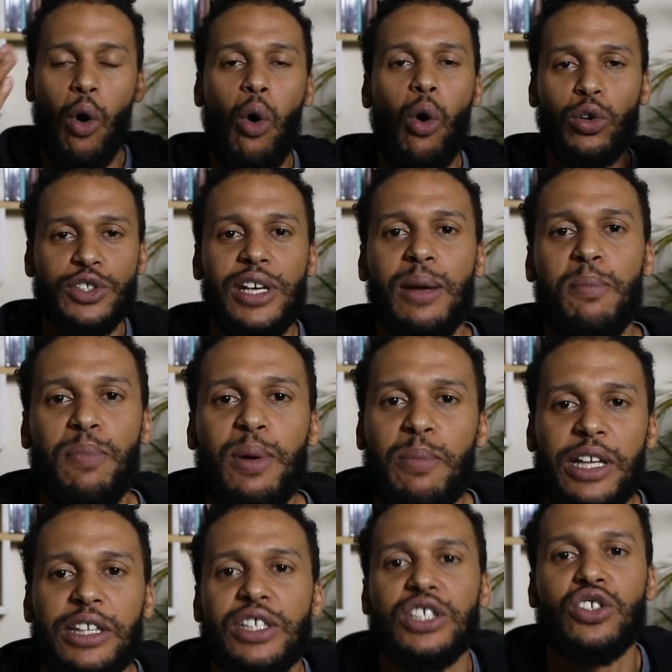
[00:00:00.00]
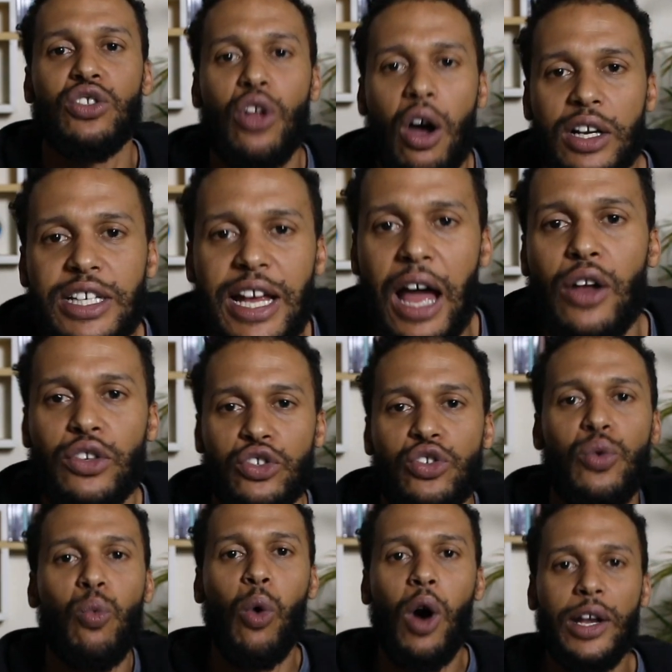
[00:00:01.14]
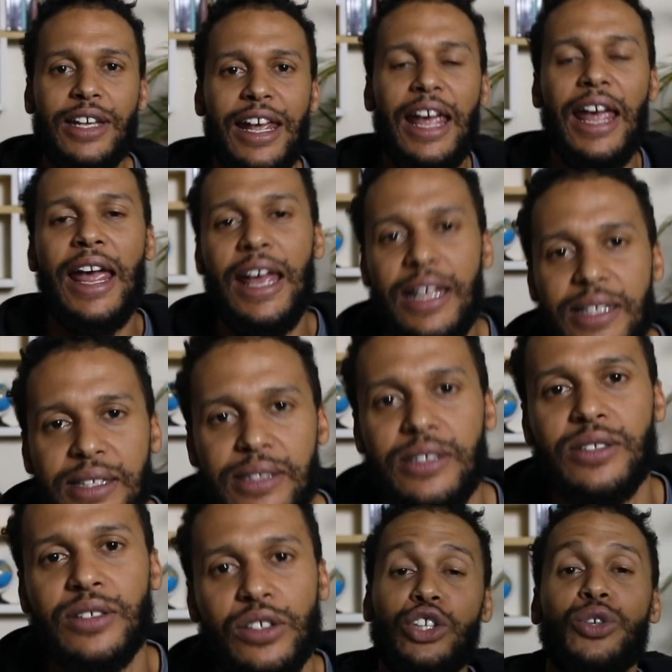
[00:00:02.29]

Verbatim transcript: all to implement this lockdown. To what ends.